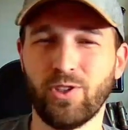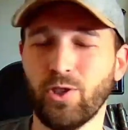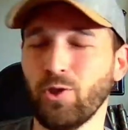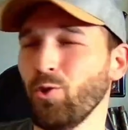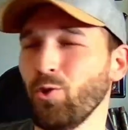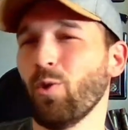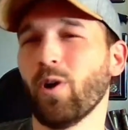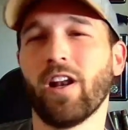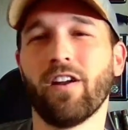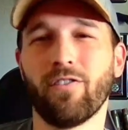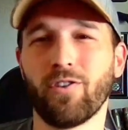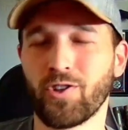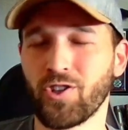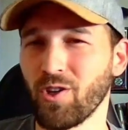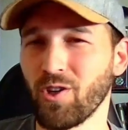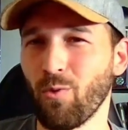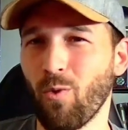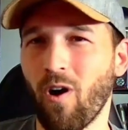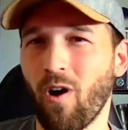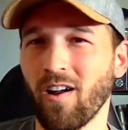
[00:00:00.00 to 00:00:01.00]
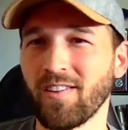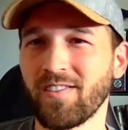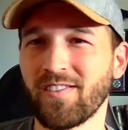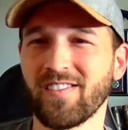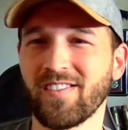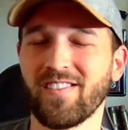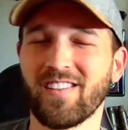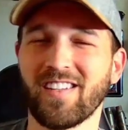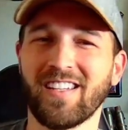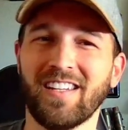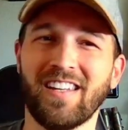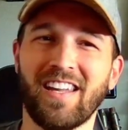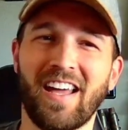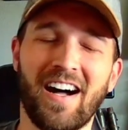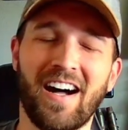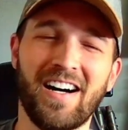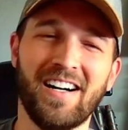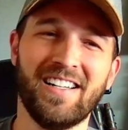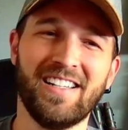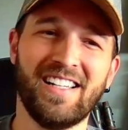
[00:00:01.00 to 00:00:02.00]
do whatever she wants. And then
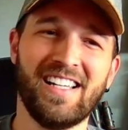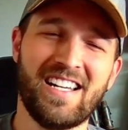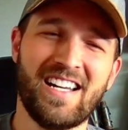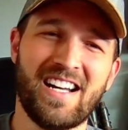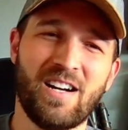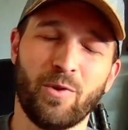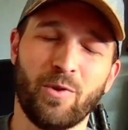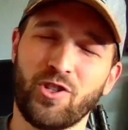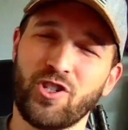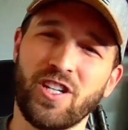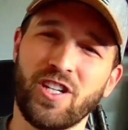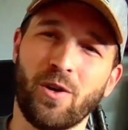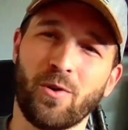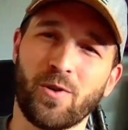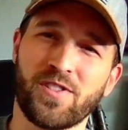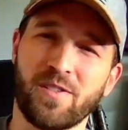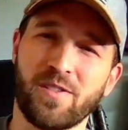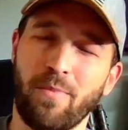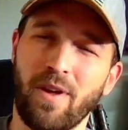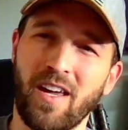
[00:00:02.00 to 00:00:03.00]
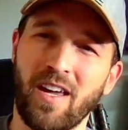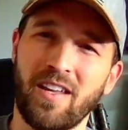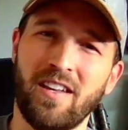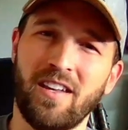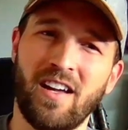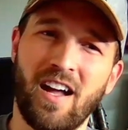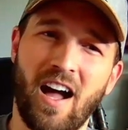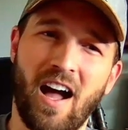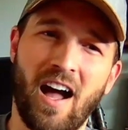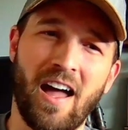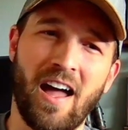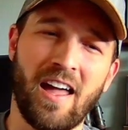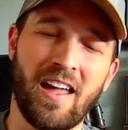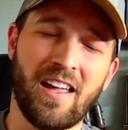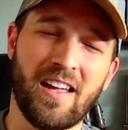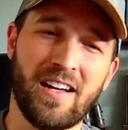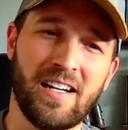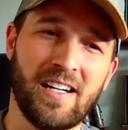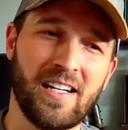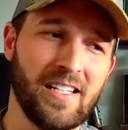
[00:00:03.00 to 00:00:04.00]
when she goes to bed,
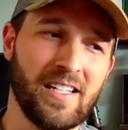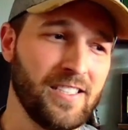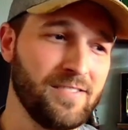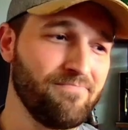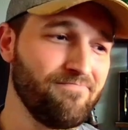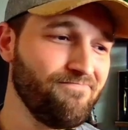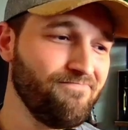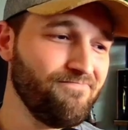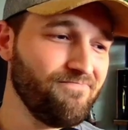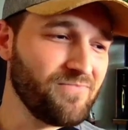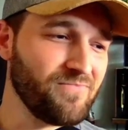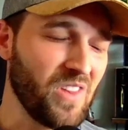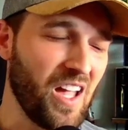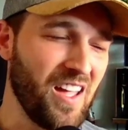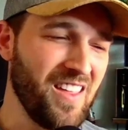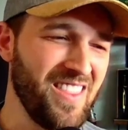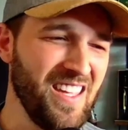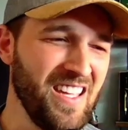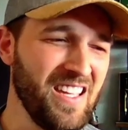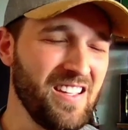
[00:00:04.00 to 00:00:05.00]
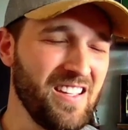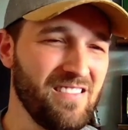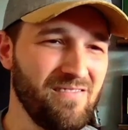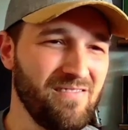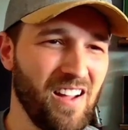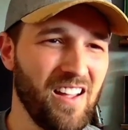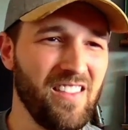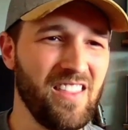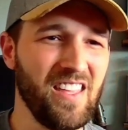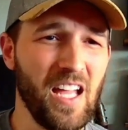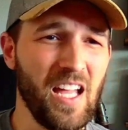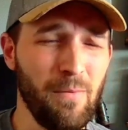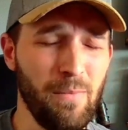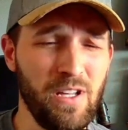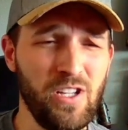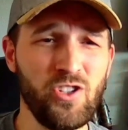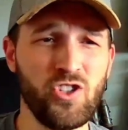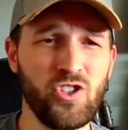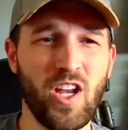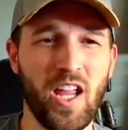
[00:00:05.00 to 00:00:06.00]
I think I've
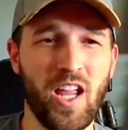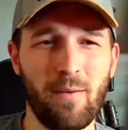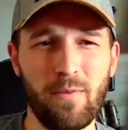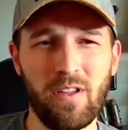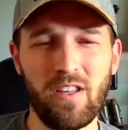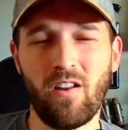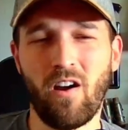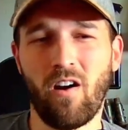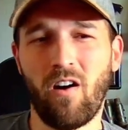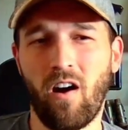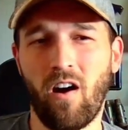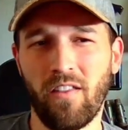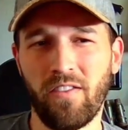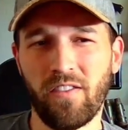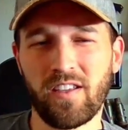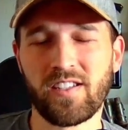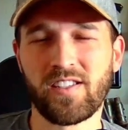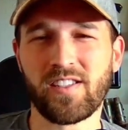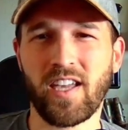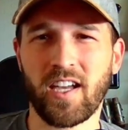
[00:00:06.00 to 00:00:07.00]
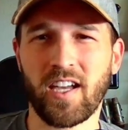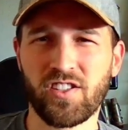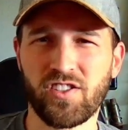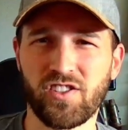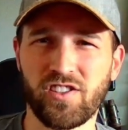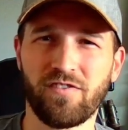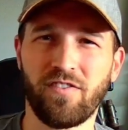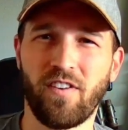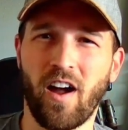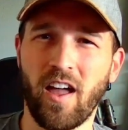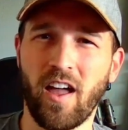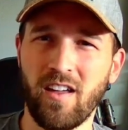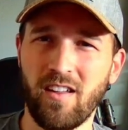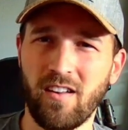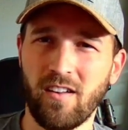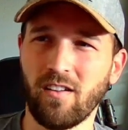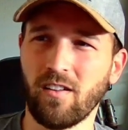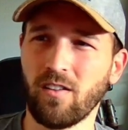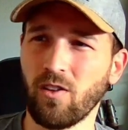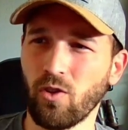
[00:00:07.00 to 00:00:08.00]
been jamming on this X
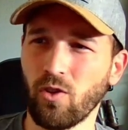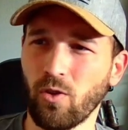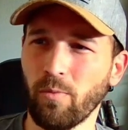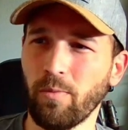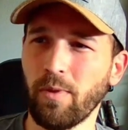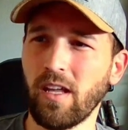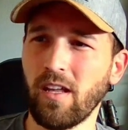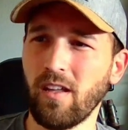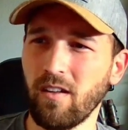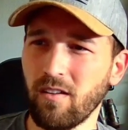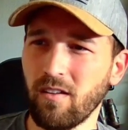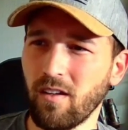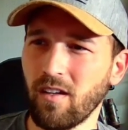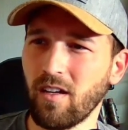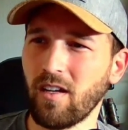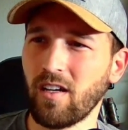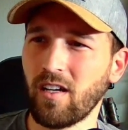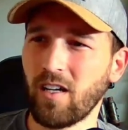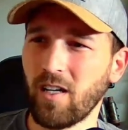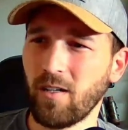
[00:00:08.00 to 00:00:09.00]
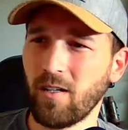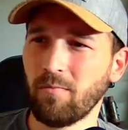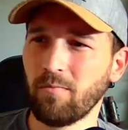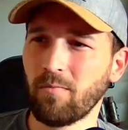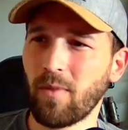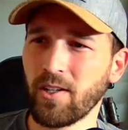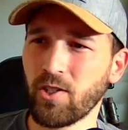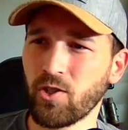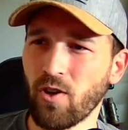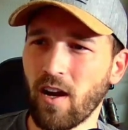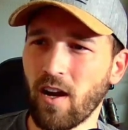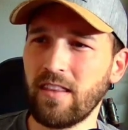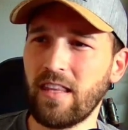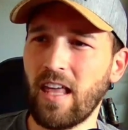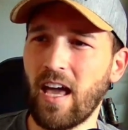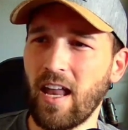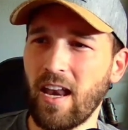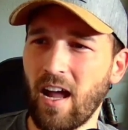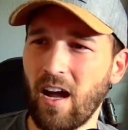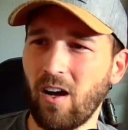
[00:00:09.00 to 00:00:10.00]
Defiant a little bit. I tried
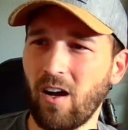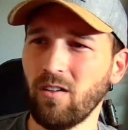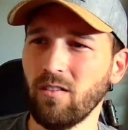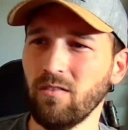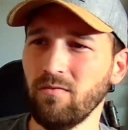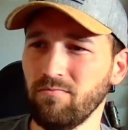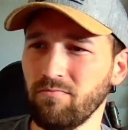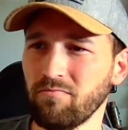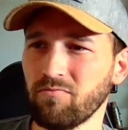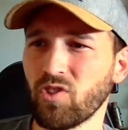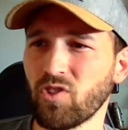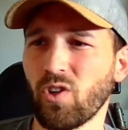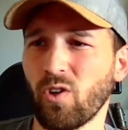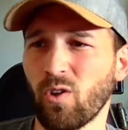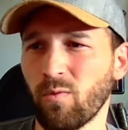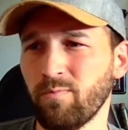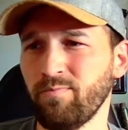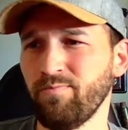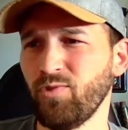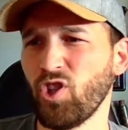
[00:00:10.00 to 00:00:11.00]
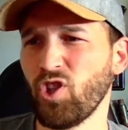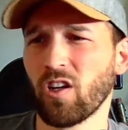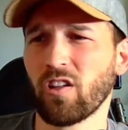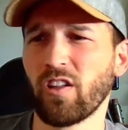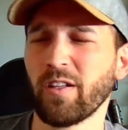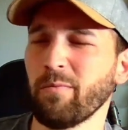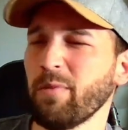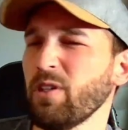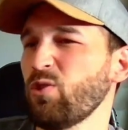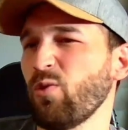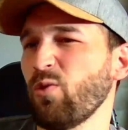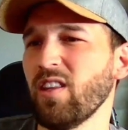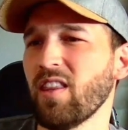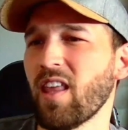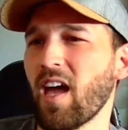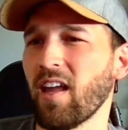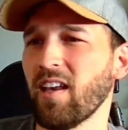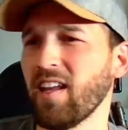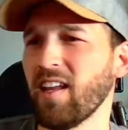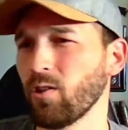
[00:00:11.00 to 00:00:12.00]
that out. So juggling between
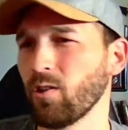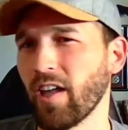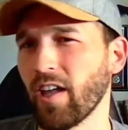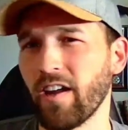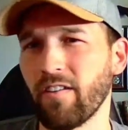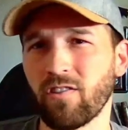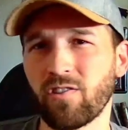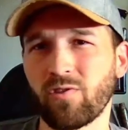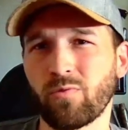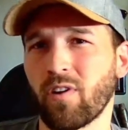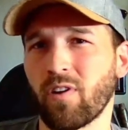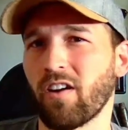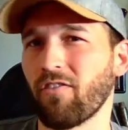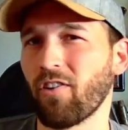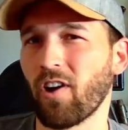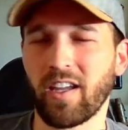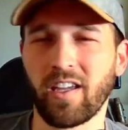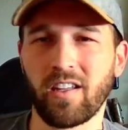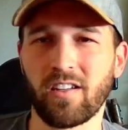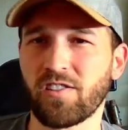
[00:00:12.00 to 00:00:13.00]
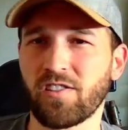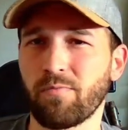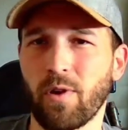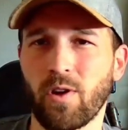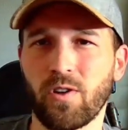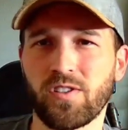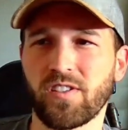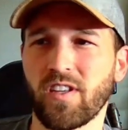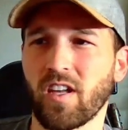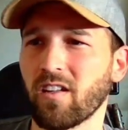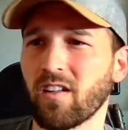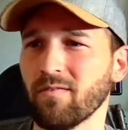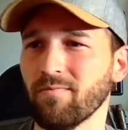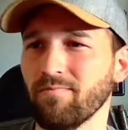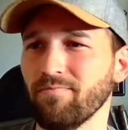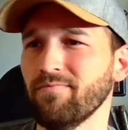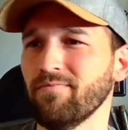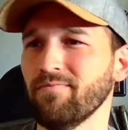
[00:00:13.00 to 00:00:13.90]
that and Helldivers whenever I get a spare second.